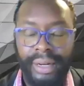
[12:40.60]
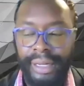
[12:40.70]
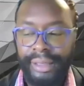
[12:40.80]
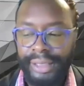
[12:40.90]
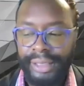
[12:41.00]

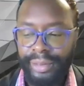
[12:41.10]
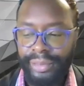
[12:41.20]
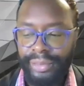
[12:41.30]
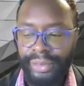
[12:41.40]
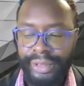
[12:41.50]
And I think that's what
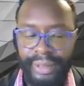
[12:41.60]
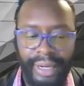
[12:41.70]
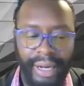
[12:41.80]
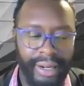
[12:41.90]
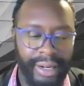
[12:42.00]
was
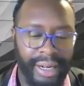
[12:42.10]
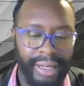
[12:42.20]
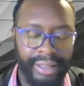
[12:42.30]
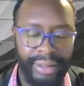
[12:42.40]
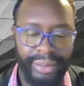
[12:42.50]
now kind
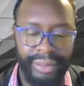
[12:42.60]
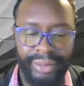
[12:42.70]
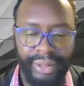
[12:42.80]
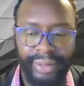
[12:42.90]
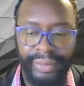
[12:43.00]
of the new
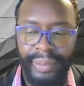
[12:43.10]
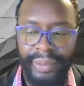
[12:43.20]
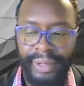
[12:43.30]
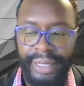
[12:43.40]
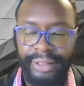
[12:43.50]
trend
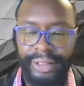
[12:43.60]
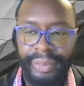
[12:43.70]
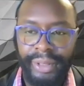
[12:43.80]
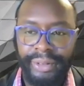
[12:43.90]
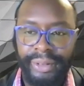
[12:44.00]
people are actually
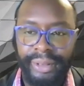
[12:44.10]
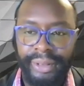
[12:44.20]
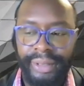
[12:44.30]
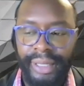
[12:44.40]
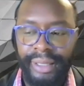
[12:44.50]
experiencing,
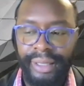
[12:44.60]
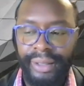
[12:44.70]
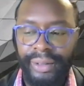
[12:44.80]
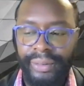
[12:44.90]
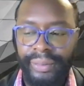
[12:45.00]
is that,
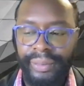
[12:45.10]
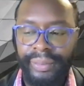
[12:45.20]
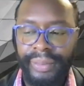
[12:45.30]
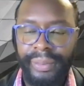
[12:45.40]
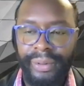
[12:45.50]

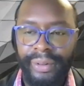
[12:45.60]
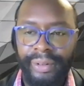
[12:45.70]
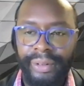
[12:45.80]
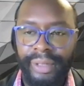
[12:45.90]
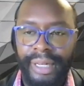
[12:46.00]
people
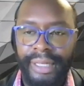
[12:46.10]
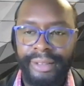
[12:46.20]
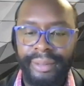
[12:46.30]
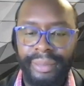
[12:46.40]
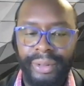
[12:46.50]
are
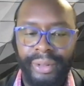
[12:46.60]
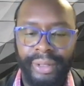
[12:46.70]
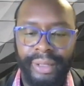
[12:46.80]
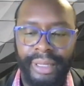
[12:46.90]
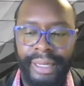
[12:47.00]
utilizing
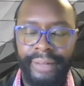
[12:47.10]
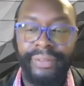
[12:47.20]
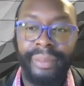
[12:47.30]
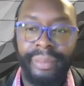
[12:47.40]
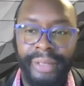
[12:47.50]
more like
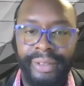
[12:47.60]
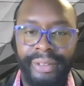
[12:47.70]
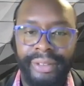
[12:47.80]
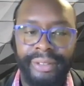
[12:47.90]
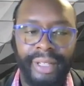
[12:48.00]
Fitbit, for
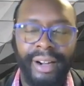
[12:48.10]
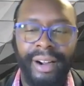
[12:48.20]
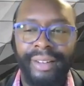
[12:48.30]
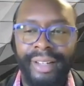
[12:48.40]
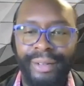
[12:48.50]
instance. Like
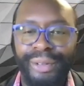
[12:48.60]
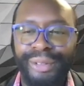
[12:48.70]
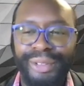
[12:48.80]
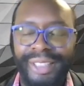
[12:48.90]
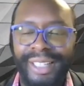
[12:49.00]
as soon
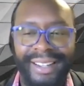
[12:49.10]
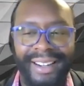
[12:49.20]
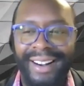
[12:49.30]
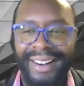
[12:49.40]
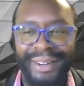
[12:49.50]
as you said, like
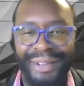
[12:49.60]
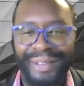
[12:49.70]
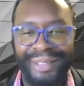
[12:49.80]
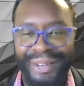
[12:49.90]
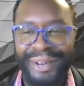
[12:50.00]
I already knew where
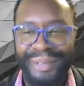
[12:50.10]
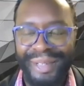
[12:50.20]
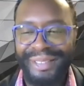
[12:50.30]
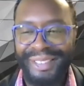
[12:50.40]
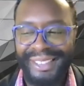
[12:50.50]
they was going
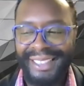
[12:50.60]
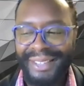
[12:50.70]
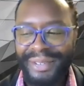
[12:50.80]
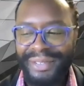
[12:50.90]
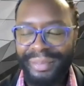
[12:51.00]
with it. So yeah,
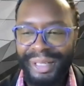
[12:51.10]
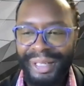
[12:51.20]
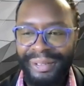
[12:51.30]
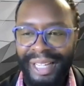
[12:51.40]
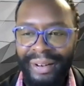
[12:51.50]
we're
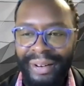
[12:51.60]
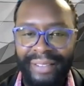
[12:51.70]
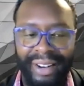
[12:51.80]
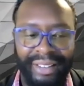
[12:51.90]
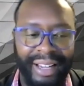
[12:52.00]
familiar with that. We have